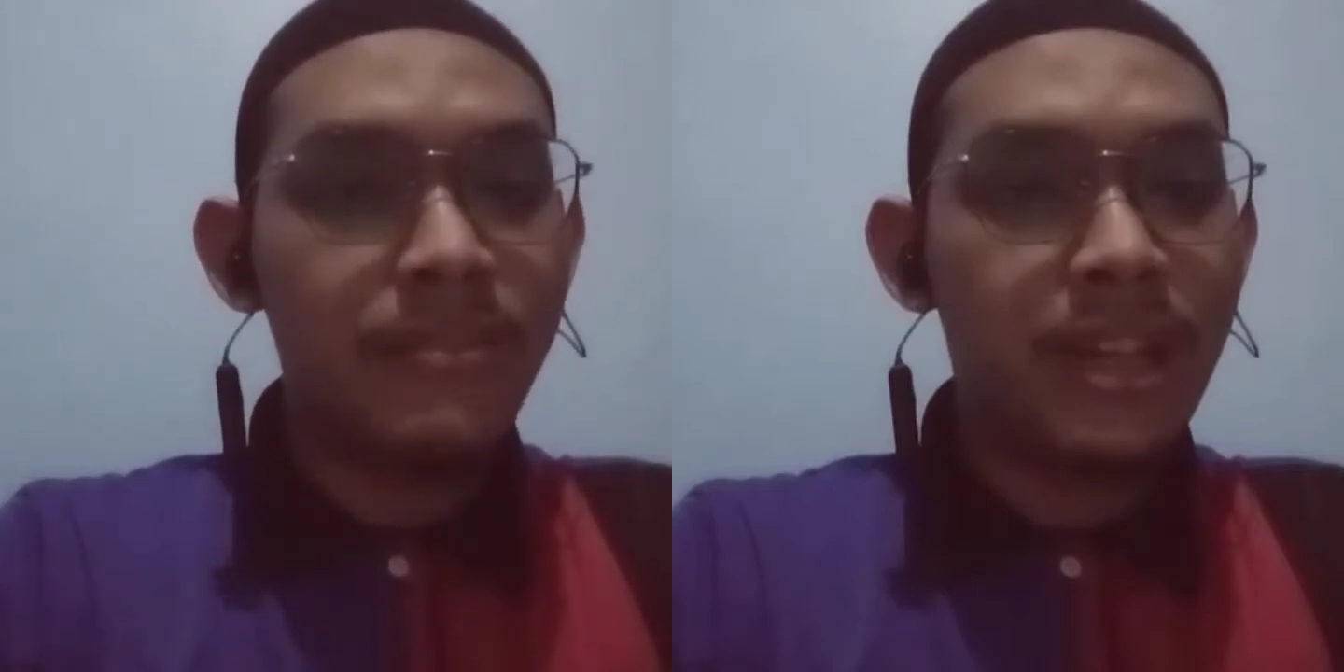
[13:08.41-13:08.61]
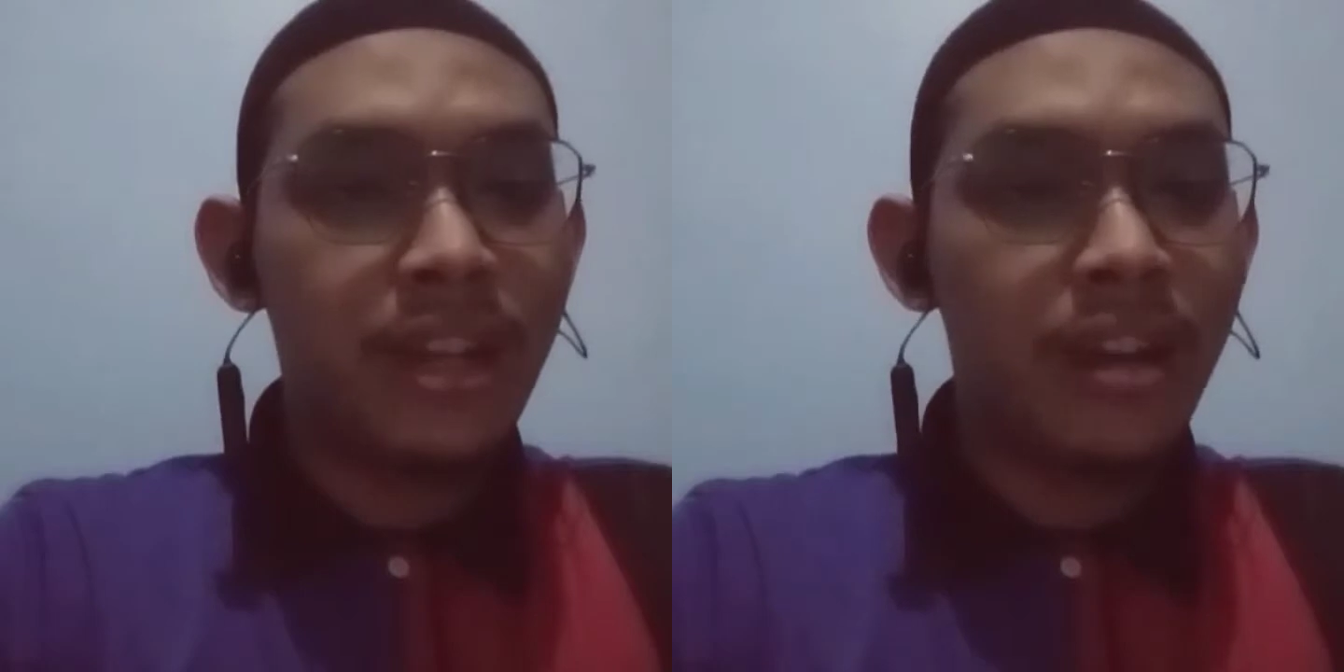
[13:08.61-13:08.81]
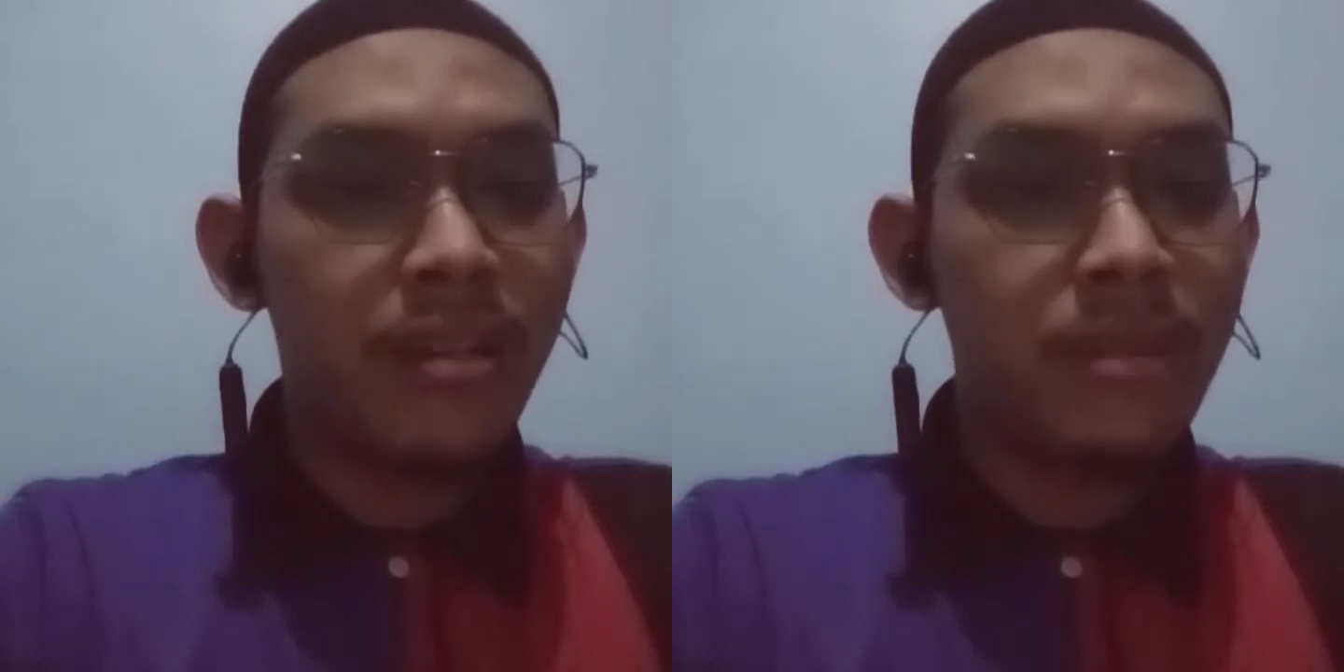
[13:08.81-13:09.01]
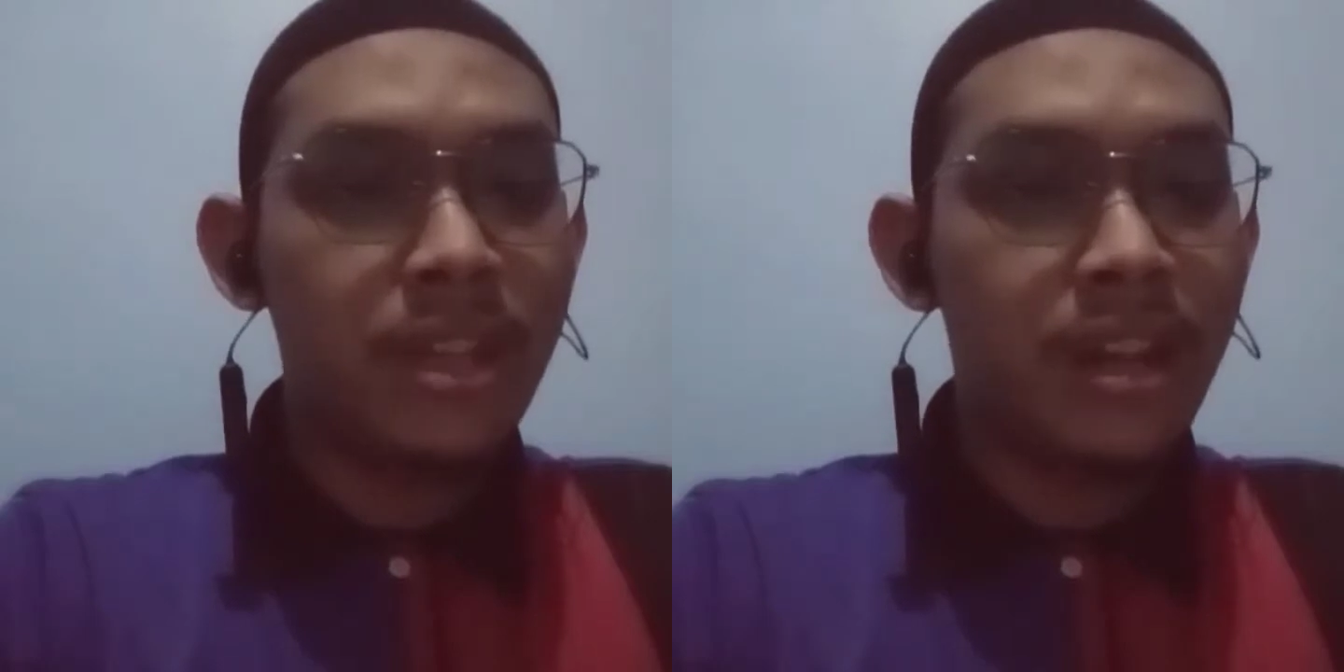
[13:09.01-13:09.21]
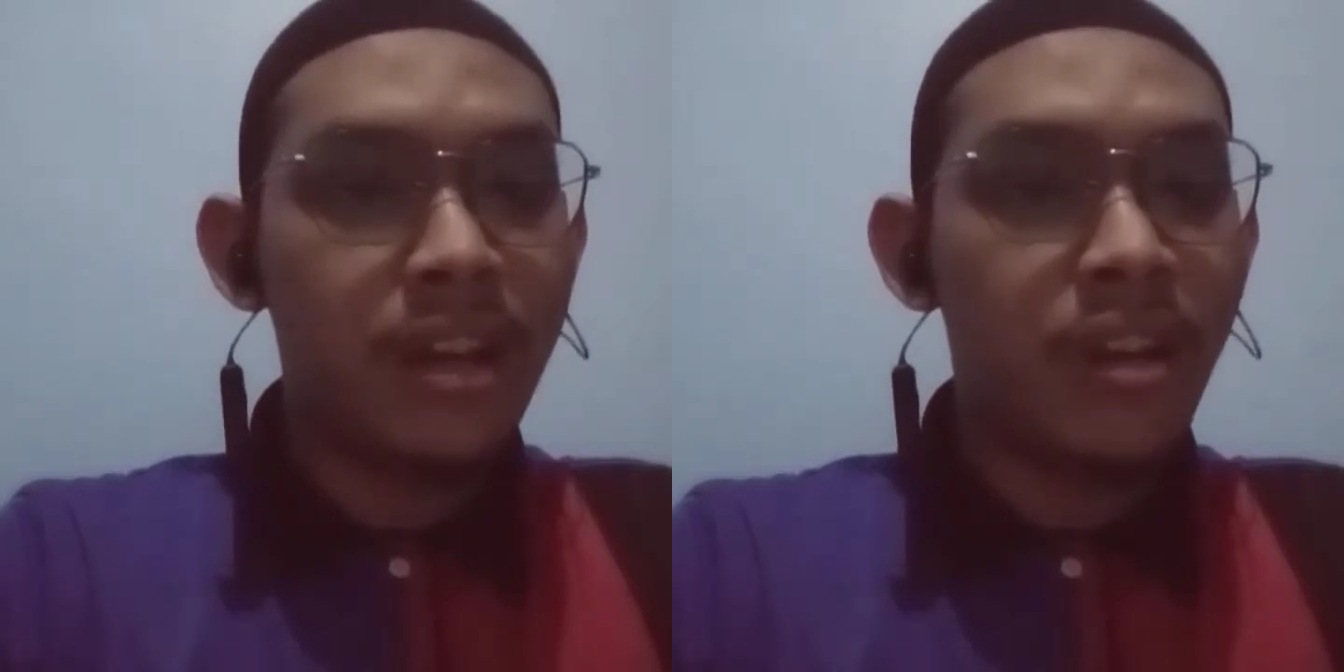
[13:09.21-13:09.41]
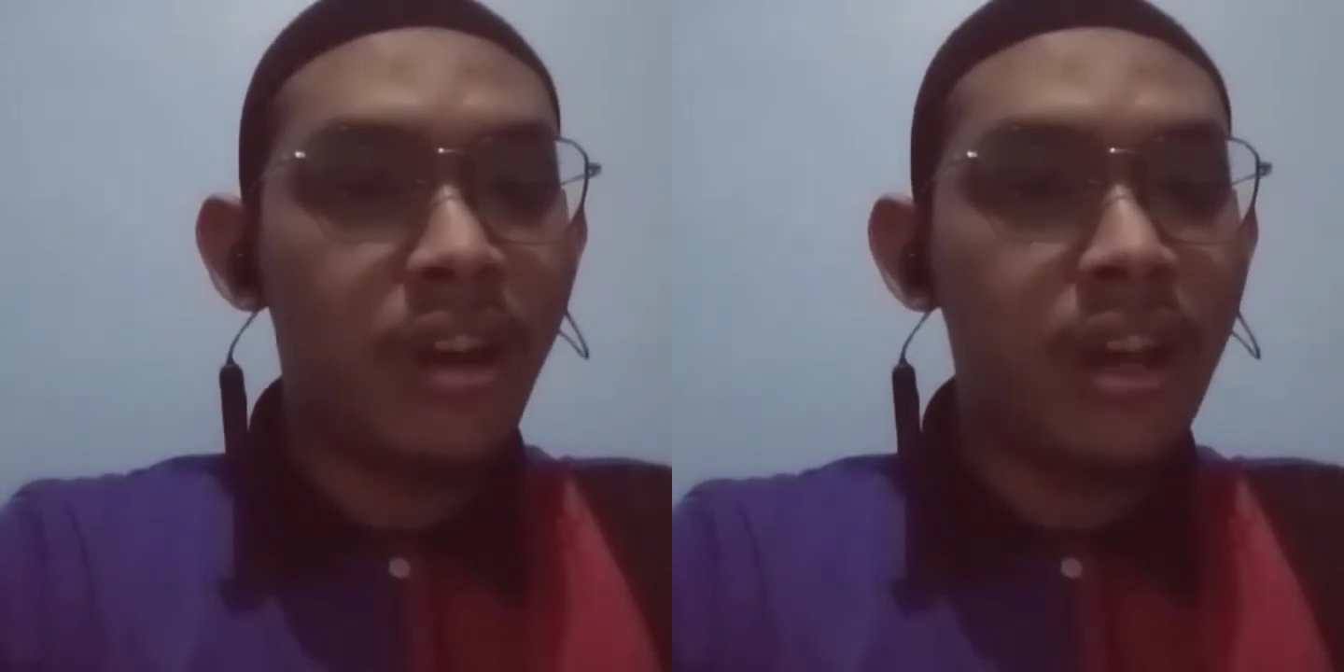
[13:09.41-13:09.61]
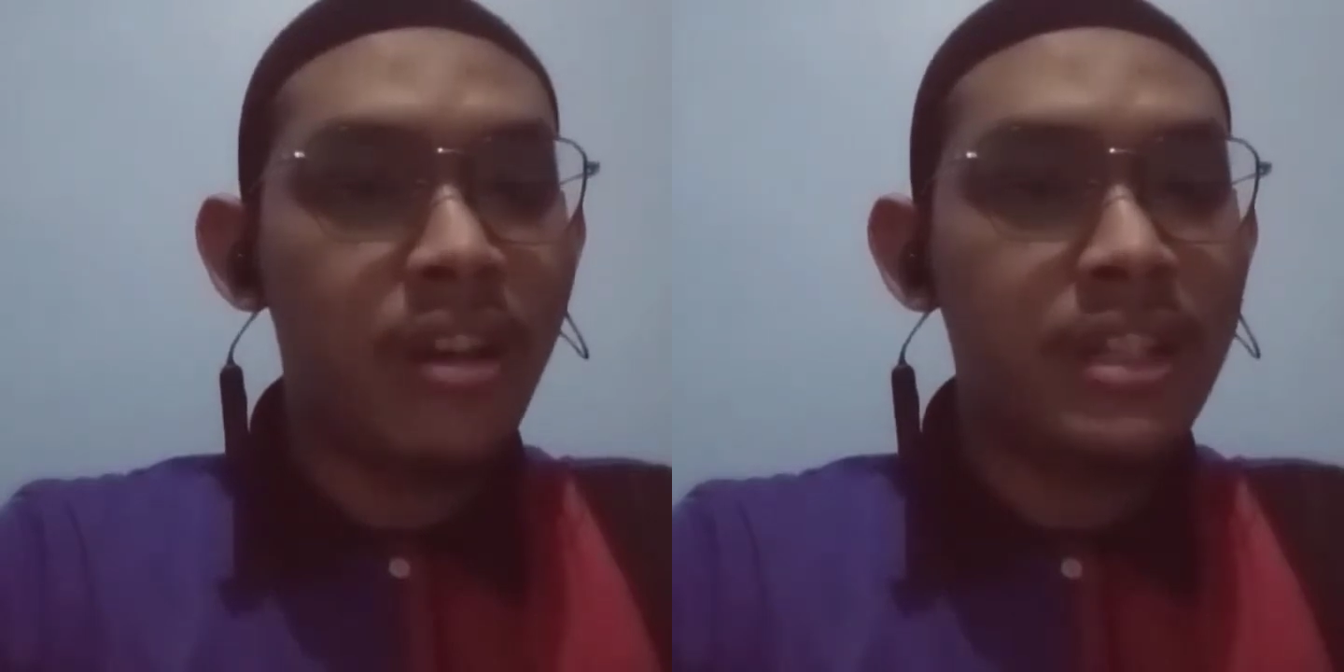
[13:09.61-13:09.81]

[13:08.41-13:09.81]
mineral oil,